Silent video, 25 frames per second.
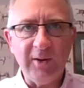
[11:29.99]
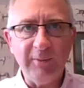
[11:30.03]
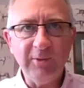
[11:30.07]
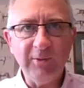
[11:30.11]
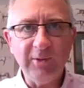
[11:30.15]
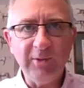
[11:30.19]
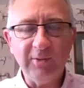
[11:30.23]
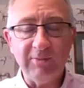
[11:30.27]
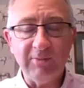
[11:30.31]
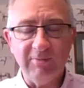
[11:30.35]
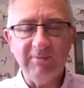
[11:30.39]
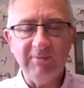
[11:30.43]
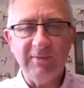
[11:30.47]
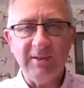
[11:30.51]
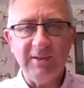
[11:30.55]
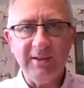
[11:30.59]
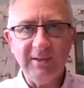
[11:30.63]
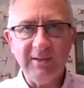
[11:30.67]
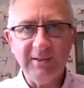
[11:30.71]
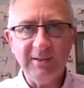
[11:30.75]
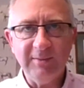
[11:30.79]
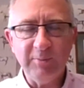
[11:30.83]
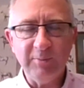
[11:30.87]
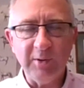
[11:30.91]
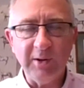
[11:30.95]
I'm just
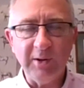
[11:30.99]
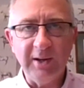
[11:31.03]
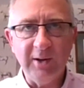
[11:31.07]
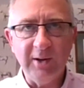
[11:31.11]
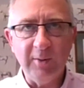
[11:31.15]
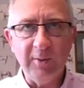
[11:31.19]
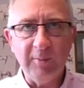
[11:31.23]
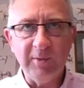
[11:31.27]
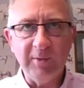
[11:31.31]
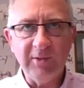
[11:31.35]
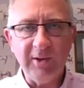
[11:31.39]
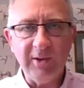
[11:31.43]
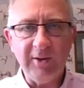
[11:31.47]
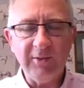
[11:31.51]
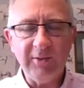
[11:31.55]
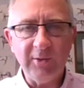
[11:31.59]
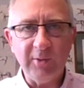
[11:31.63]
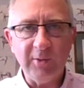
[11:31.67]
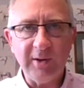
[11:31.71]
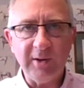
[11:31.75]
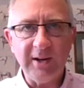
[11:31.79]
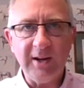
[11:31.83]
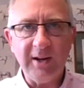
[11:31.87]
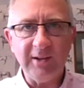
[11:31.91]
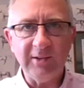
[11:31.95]
bringing it up myself
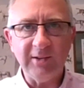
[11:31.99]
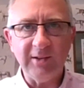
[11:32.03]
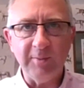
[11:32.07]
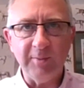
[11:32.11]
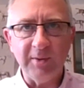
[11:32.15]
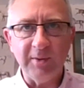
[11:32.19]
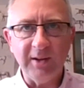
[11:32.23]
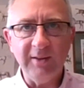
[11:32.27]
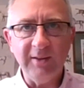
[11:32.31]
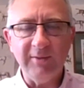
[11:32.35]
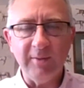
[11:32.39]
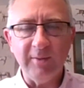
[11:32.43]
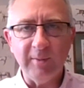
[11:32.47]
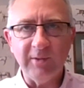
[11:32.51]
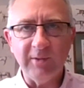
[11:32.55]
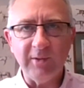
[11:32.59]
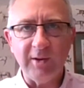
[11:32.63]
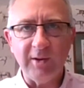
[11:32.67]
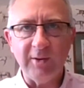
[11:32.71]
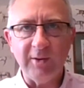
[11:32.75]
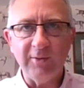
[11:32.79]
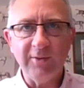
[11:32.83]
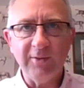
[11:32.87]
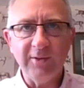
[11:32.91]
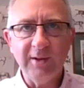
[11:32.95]
so I could actually believe it
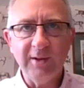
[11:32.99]
myself.